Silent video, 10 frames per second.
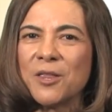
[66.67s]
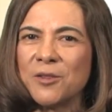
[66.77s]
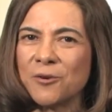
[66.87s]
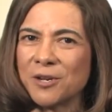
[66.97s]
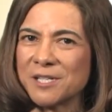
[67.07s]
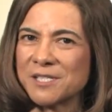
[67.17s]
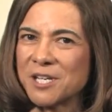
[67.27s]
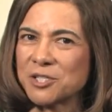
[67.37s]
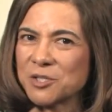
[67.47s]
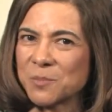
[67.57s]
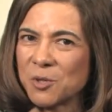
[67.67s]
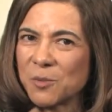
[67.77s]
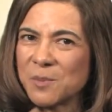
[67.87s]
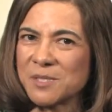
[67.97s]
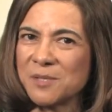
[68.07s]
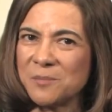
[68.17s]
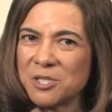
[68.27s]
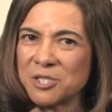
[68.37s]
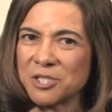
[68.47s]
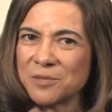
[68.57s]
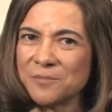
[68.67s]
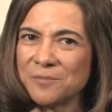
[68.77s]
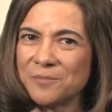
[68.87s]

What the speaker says: the organization's purpose and mission,